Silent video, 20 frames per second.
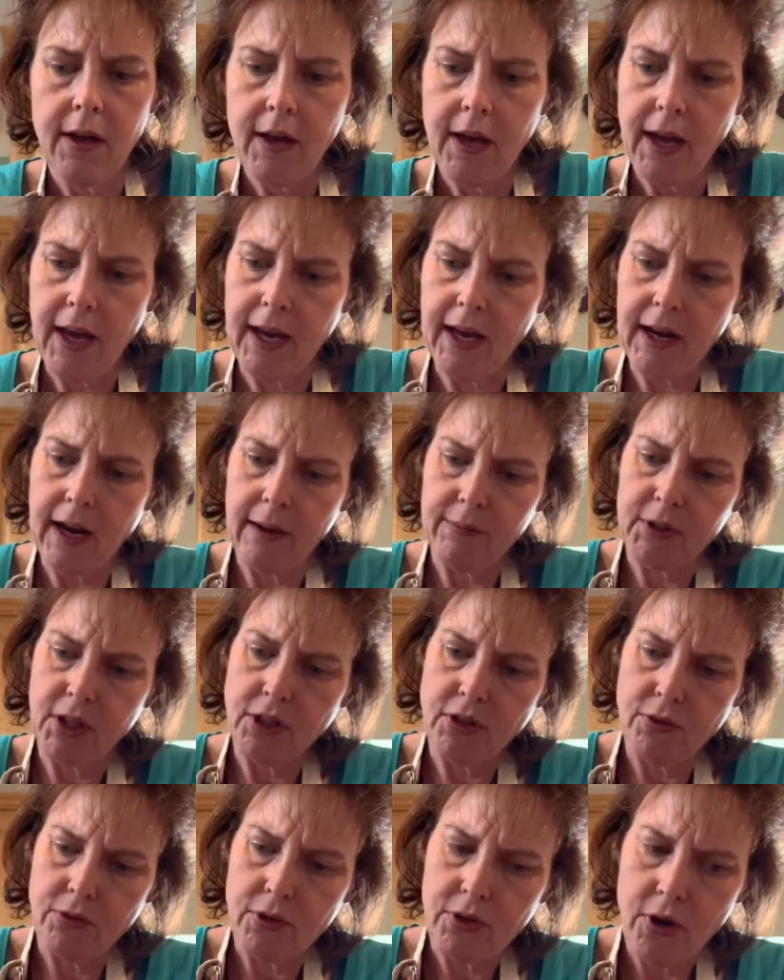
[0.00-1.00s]
And I'm going to
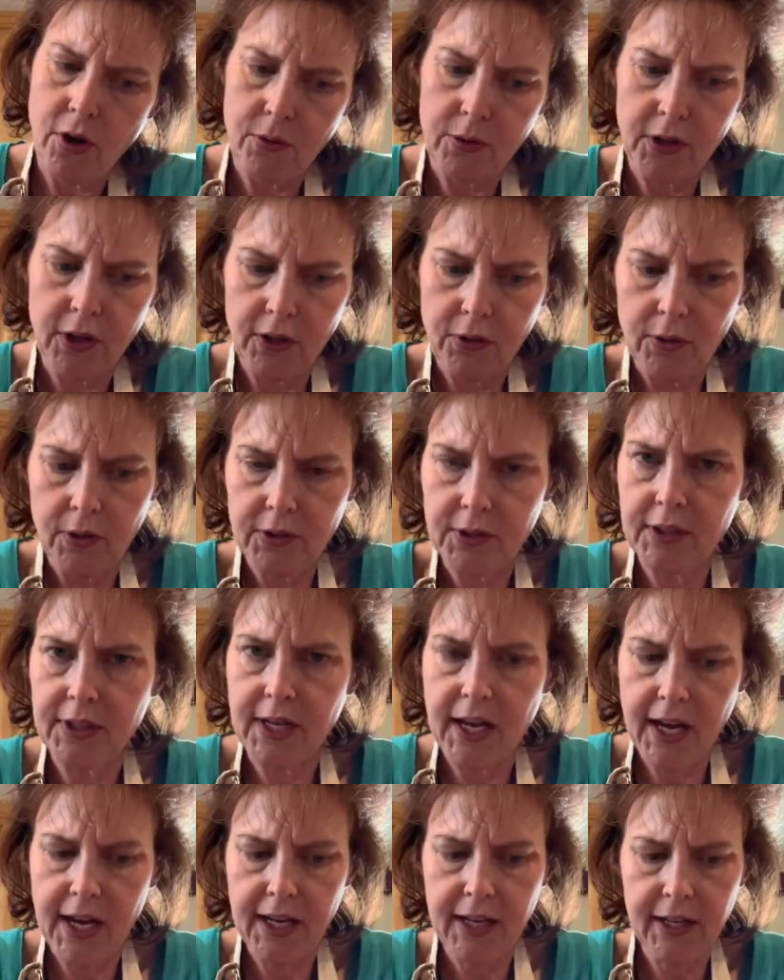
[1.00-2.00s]
use coconut oil
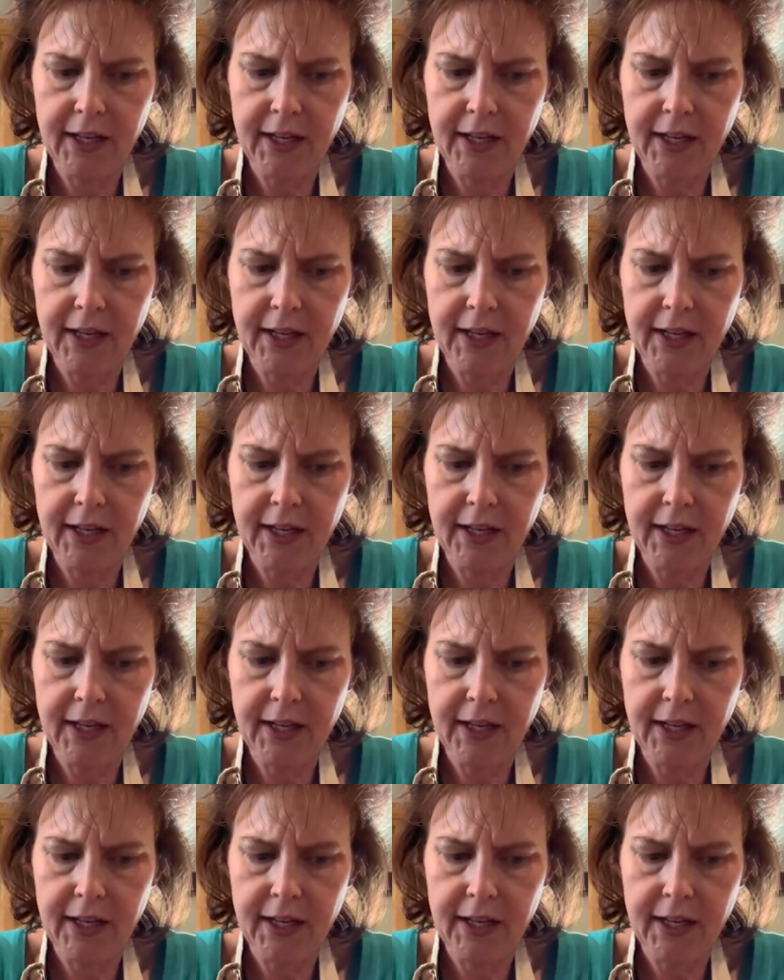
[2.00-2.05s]
today,